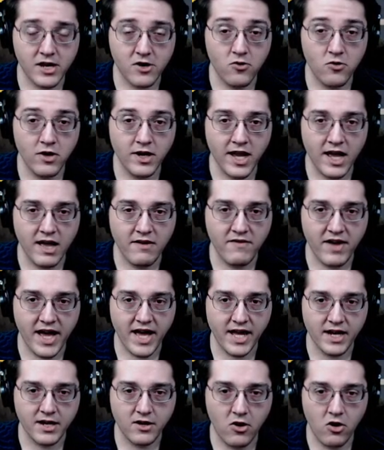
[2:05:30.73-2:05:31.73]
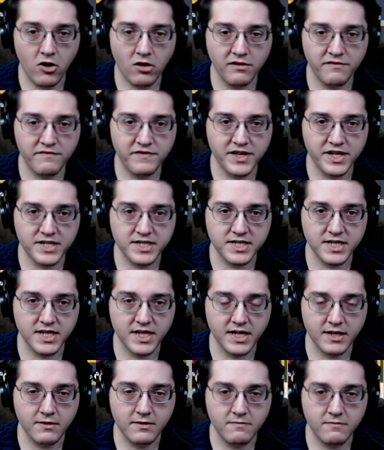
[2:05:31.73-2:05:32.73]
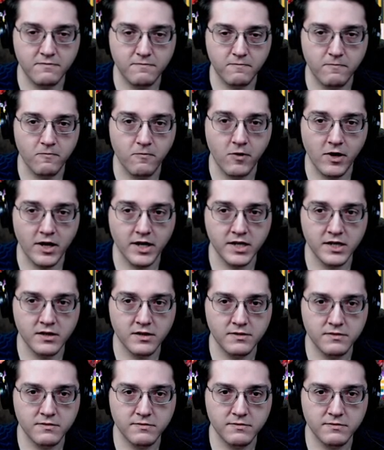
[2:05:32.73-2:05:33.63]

could have had all of this in one